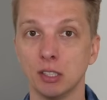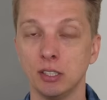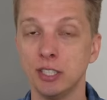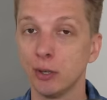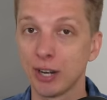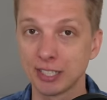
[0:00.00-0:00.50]

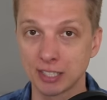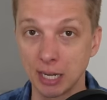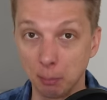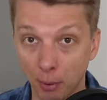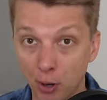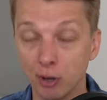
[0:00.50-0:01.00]
dare I say
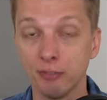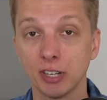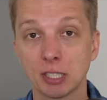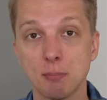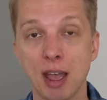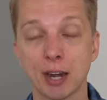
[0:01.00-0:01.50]

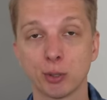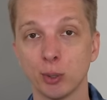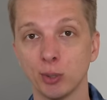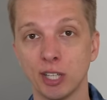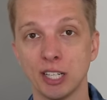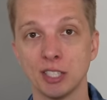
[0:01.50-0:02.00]
perfect
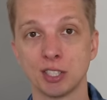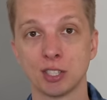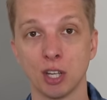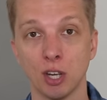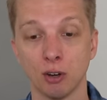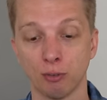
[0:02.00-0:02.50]
macro lens
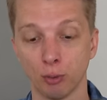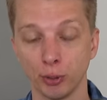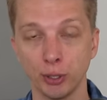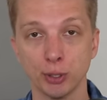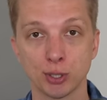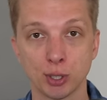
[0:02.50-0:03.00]
for
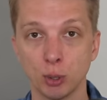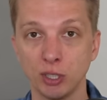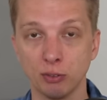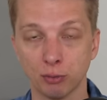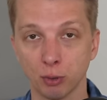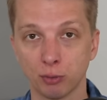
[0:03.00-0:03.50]
your
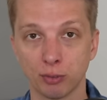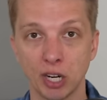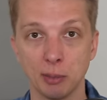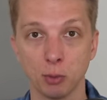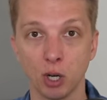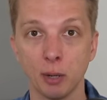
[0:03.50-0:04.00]
Sony full
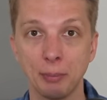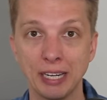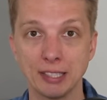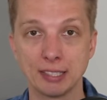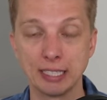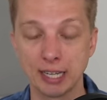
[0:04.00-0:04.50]
frame or
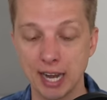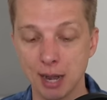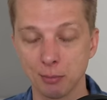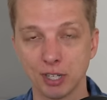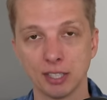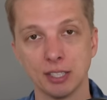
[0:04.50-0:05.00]
APS-C
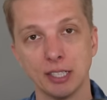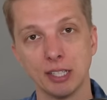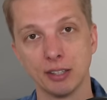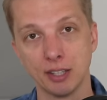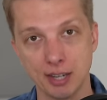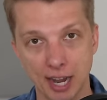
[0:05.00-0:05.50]
camera,
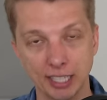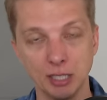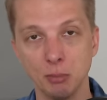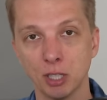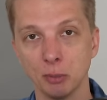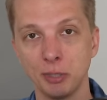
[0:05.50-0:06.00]
the 90
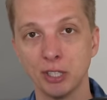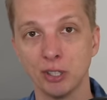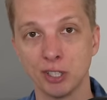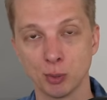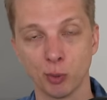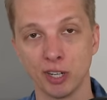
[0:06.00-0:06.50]
millimeter
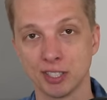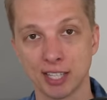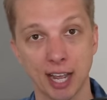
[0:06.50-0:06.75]
is where it's